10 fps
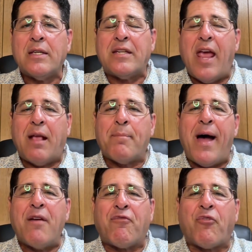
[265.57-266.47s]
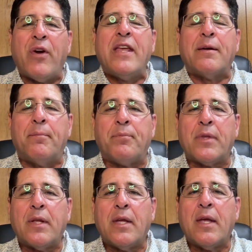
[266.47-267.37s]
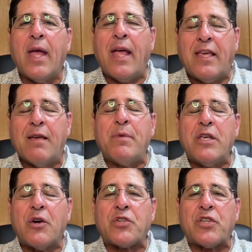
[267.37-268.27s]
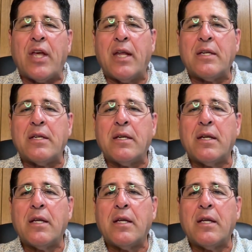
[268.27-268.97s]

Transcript: Take my freedom and give me your sin.